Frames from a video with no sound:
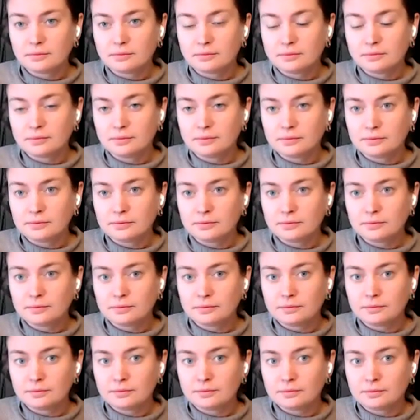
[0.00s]

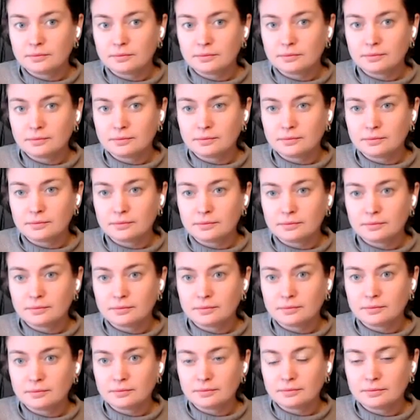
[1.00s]

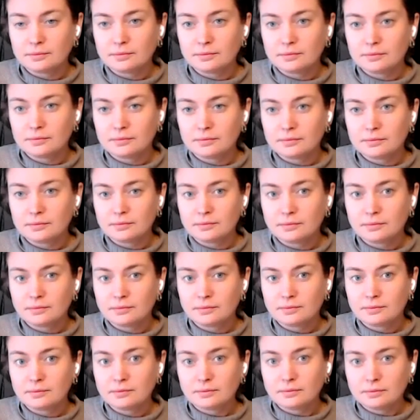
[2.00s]

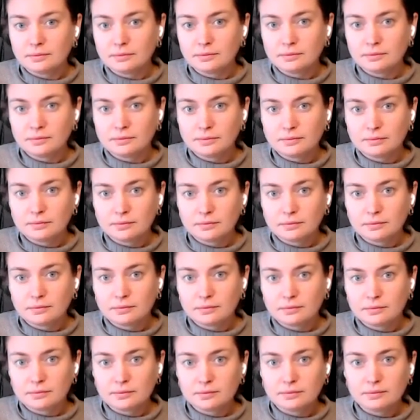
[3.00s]

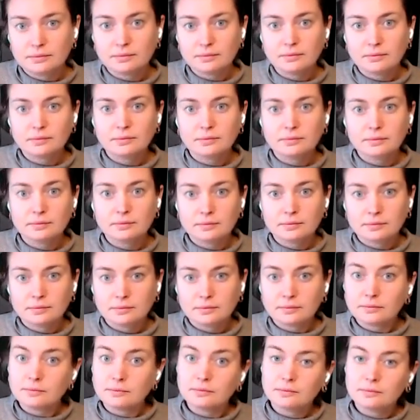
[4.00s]

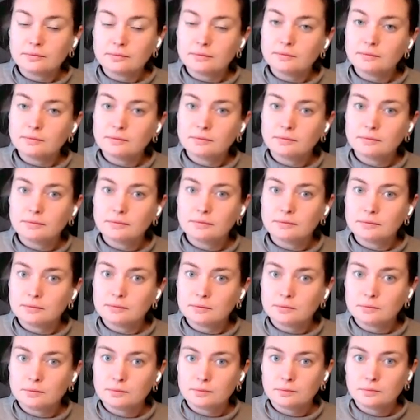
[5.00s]

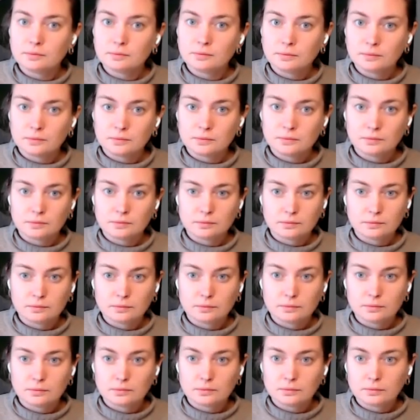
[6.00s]

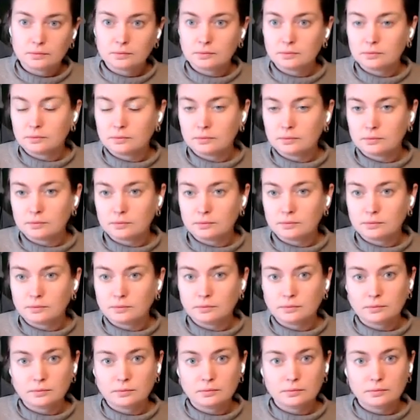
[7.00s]
This person isn't speaking.